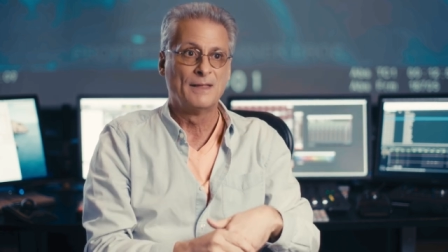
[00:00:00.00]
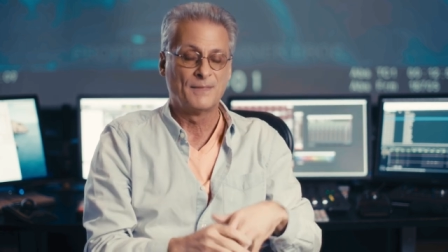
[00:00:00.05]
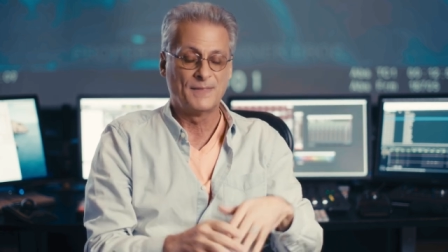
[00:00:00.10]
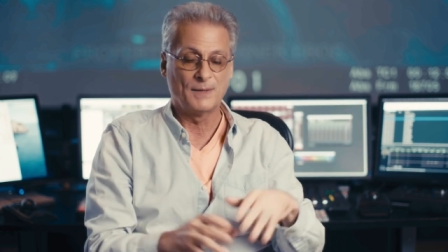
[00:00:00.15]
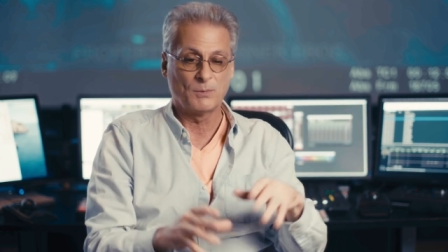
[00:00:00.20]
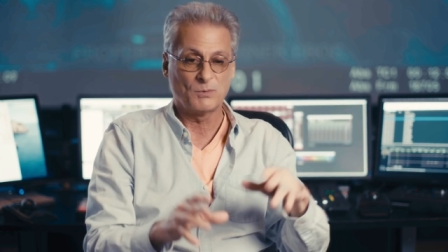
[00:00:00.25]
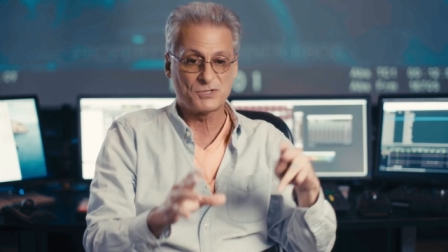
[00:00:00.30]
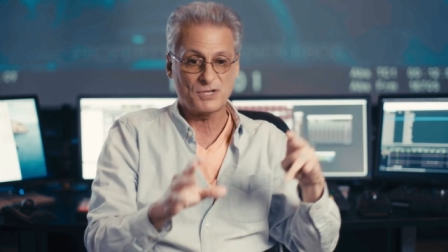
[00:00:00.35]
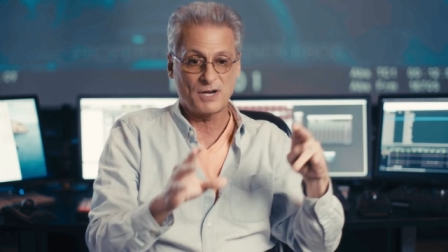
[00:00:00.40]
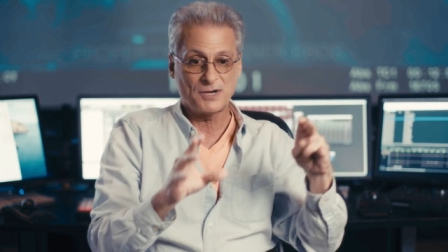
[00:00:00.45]

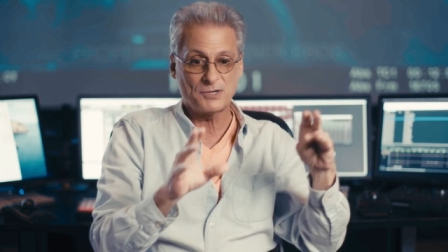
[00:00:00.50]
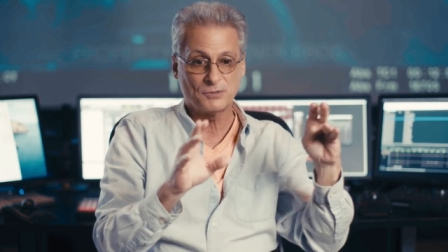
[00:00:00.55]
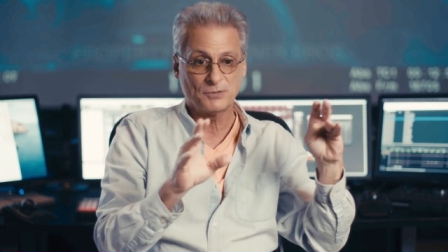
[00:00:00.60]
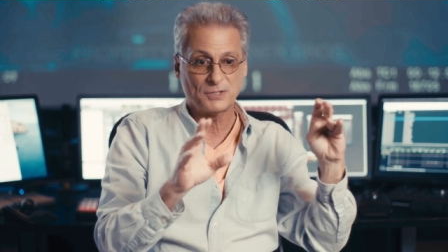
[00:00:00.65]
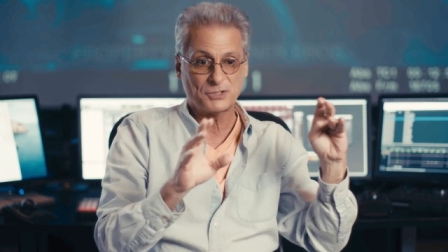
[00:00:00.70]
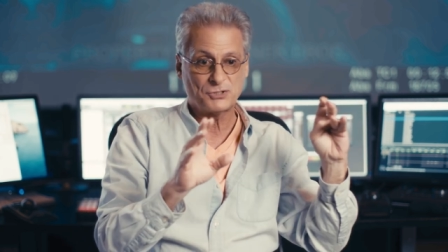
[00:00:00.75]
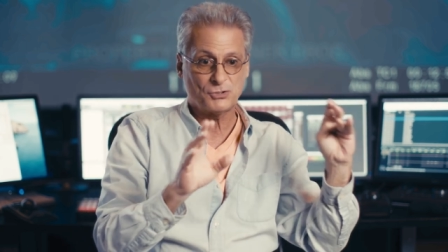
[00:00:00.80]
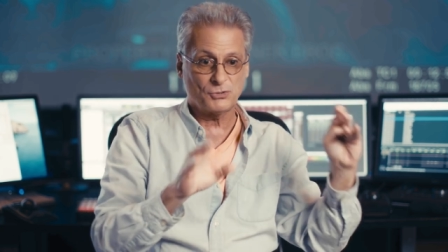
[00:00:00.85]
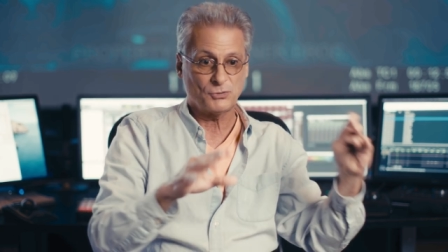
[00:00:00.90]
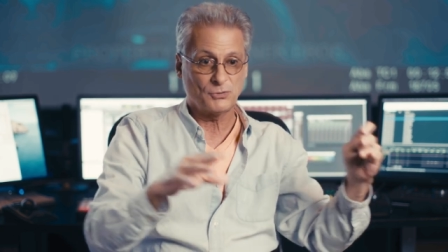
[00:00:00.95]
that was under
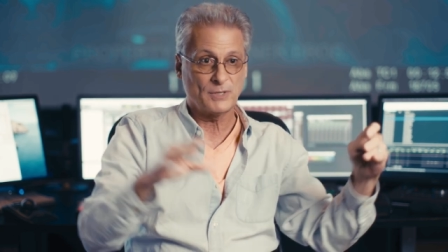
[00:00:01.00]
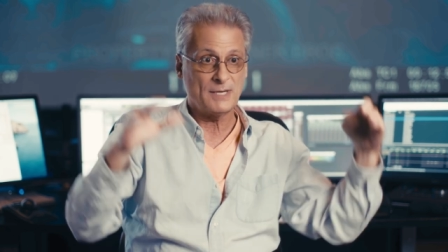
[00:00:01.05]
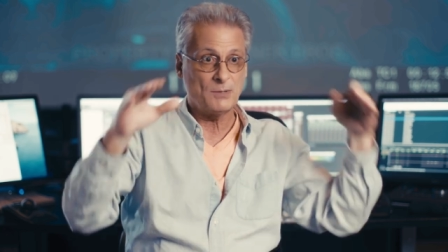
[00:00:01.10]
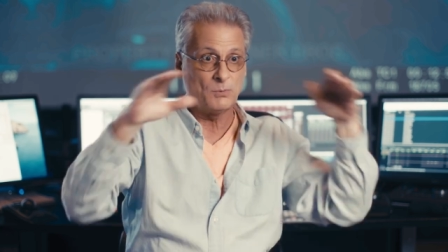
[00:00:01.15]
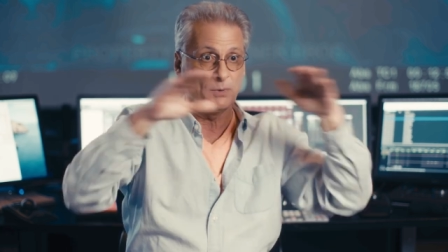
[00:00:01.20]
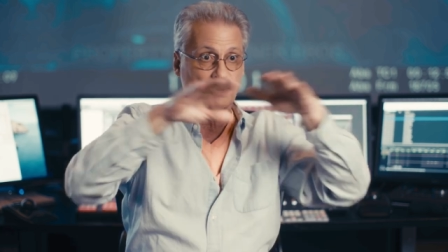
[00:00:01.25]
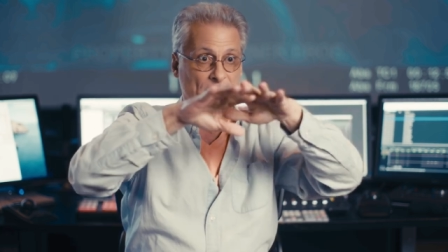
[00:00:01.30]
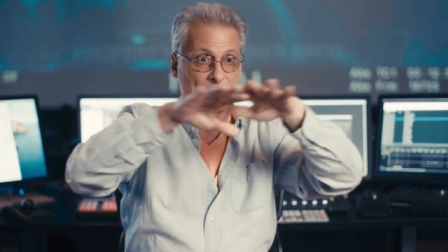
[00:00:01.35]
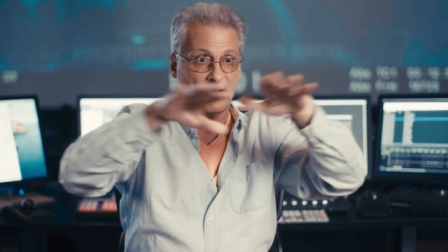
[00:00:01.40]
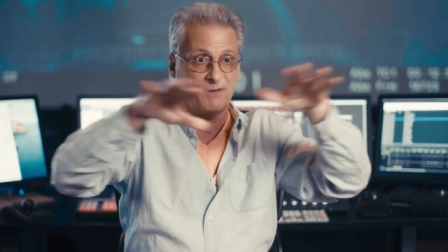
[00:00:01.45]
a tree
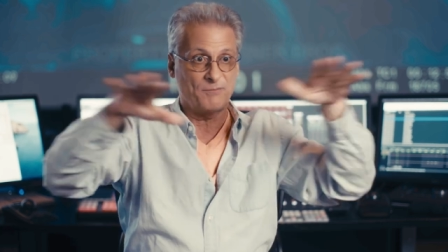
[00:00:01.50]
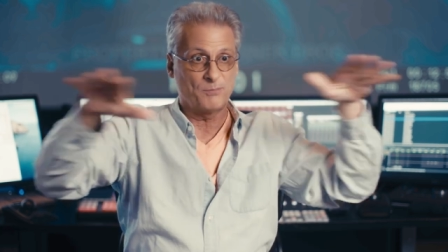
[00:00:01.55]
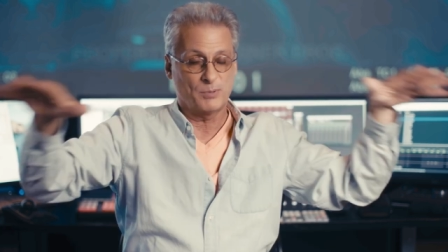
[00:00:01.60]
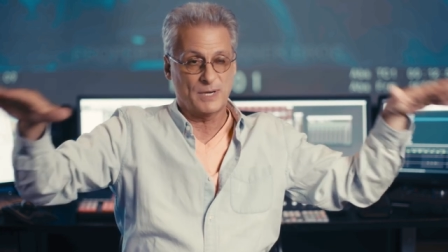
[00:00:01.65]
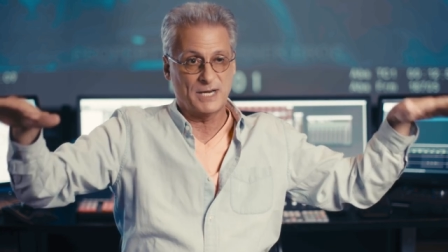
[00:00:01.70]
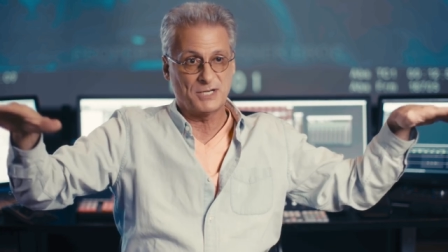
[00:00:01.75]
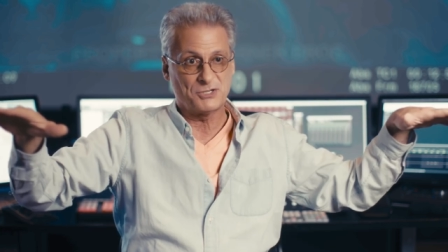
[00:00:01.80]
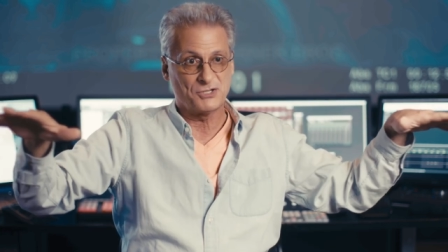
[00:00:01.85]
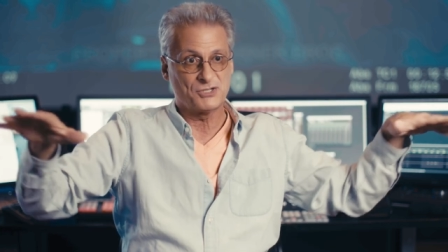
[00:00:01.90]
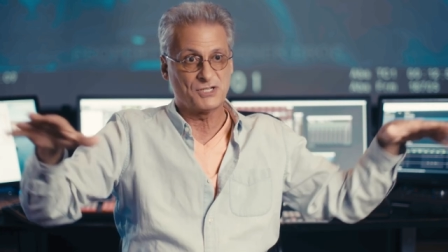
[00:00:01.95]
with enough
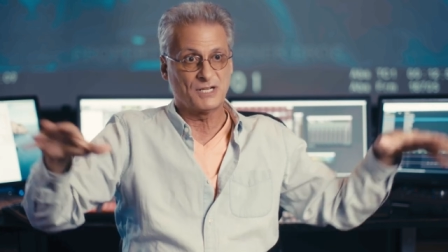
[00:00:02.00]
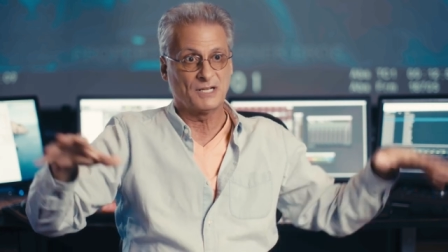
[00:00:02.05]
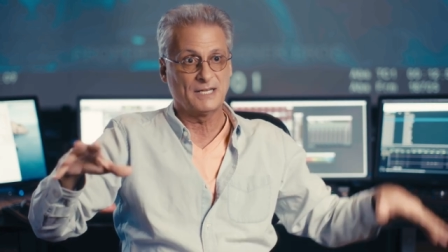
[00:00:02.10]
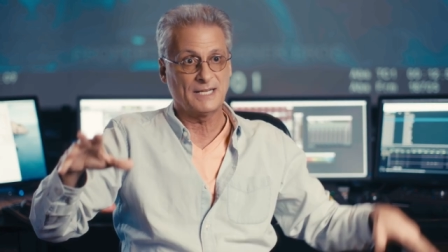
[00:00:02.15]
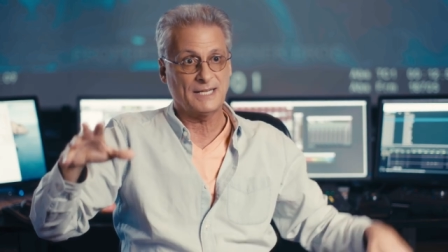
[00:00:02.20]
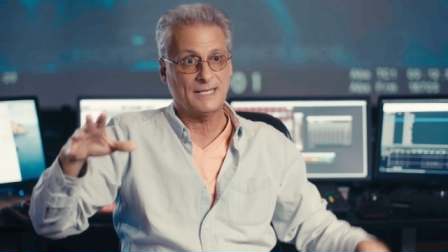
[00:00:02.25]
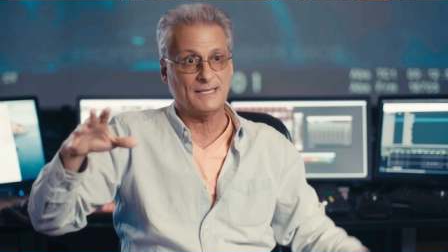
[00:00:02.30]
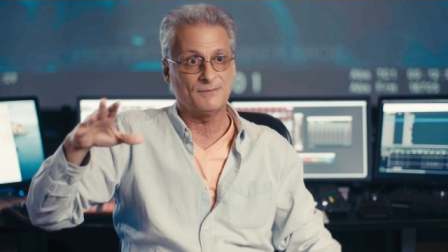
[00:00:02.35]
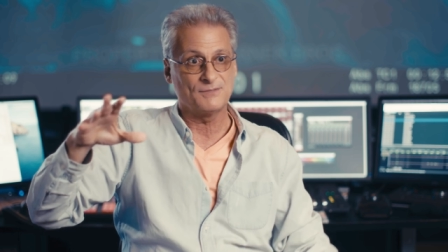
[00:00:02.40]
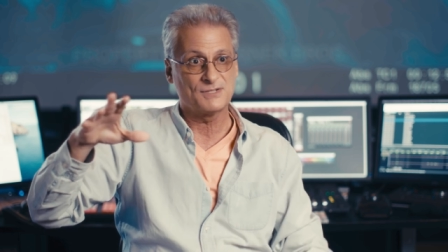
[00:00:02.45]
branches and
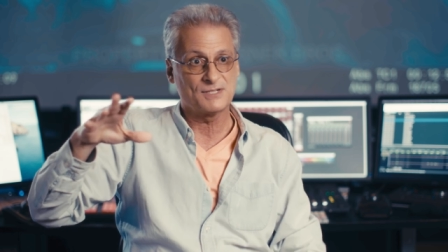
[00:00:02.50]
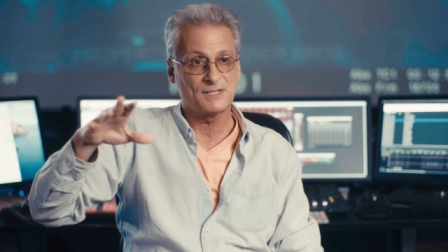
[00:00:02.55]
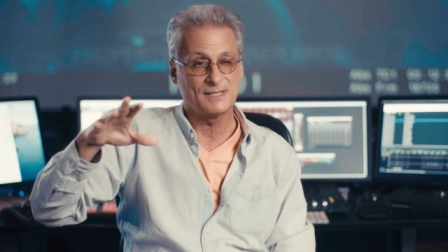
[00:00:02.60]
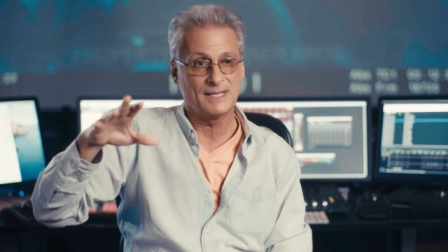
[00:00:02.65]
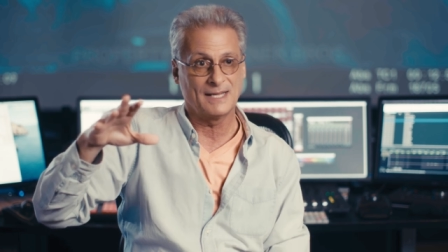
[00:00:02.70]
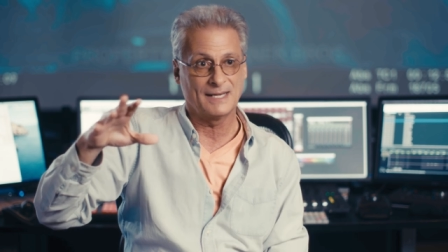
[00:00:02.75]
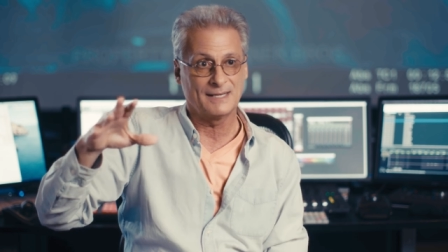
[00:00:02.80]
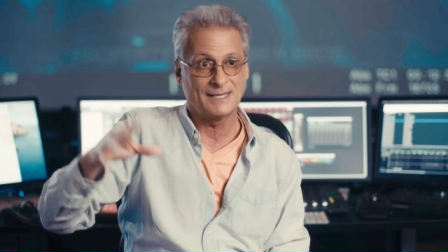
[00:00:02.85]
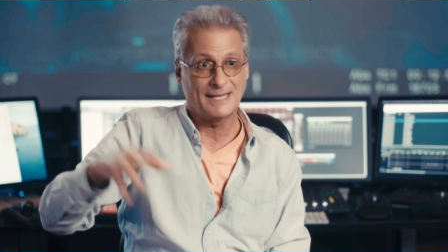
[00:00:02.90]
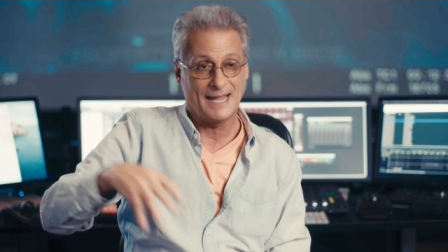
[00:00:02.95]
leaves
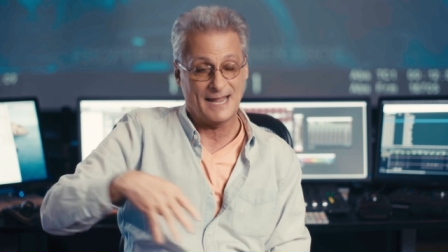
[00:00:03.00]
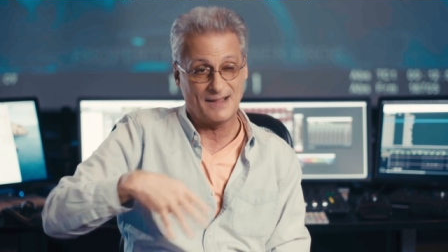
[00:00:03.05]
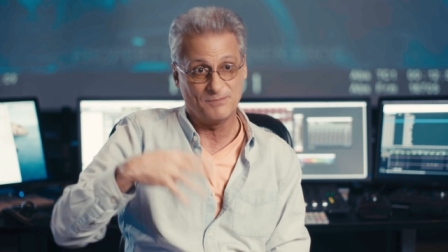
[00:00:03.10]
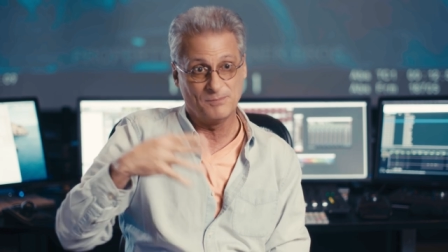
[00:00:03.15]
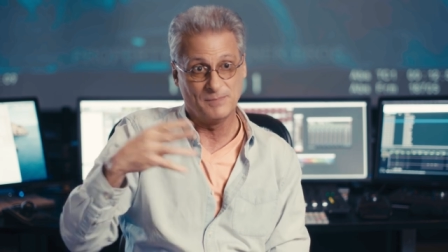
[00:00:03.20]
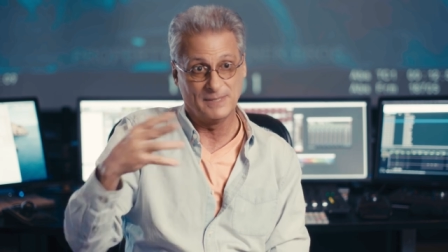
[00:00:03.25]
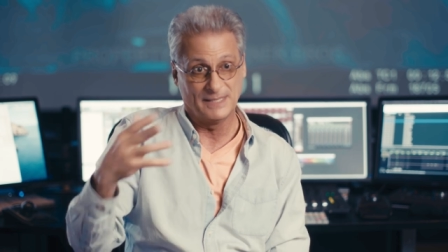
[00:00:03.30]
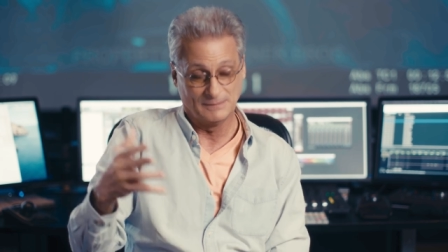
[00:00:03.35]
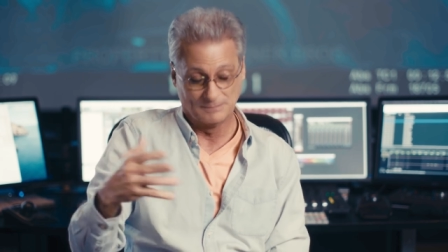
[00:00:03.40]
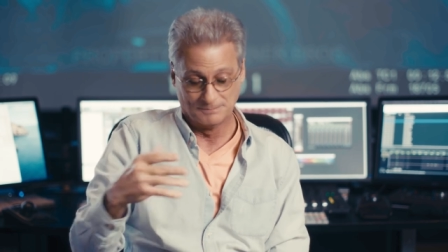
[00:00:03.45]
that gave
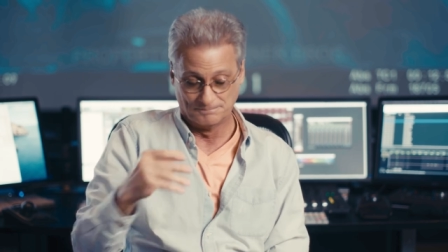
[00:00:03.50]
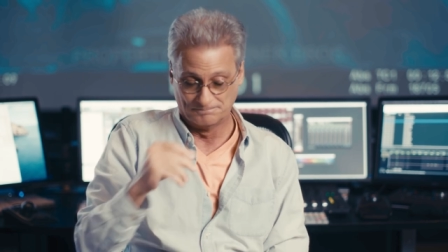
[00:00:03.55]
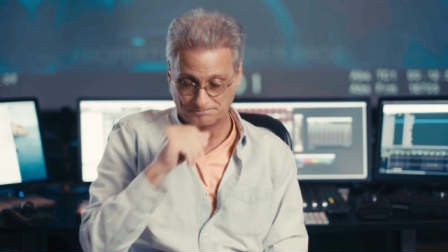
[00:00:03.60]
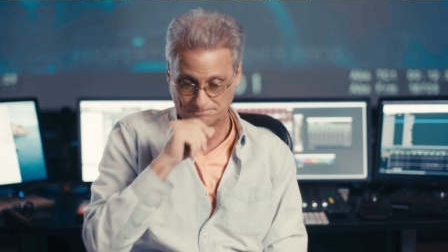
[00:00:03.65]
me